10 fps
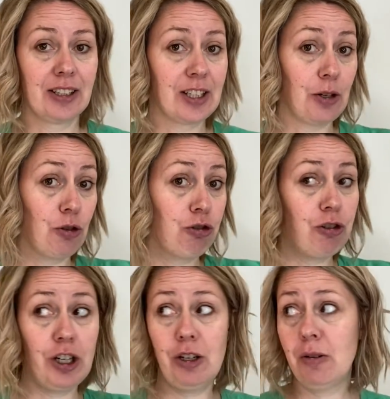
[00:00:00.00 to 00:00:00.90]
So
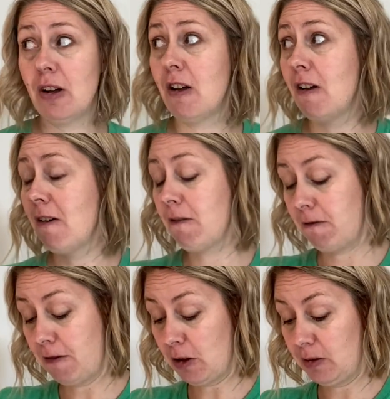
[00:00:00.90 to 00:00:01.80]
true,
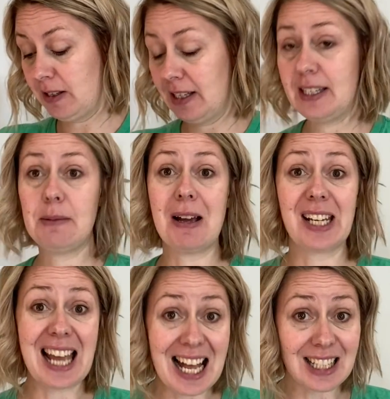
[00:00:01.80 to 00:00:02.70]
false. This is about
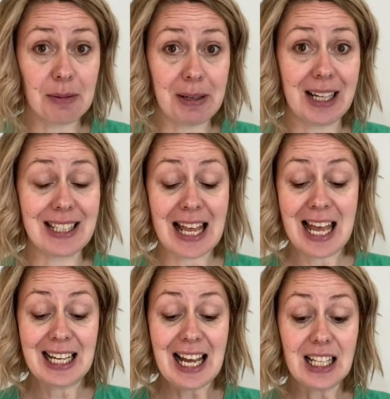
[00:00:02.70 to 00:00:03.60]
caterpillars.
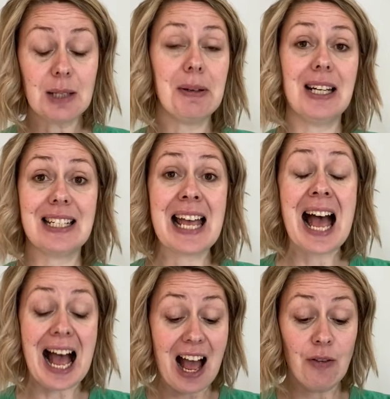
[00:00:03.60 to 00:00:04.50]
Caterpillars
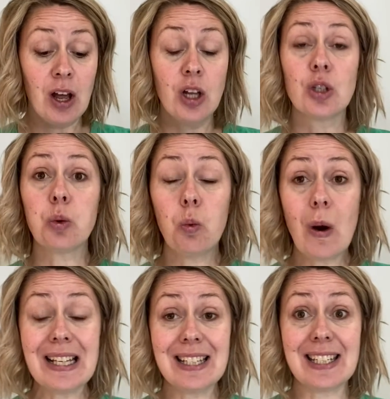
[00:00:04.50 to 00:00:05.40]
have
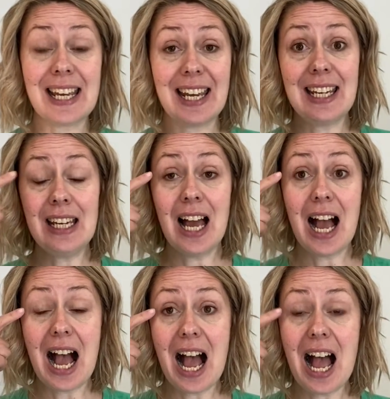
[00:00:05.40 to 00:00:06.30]
20
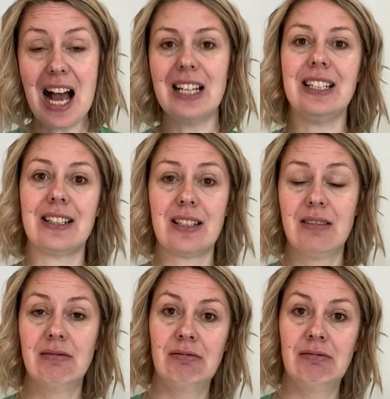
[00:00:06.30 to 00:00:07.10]
eyes.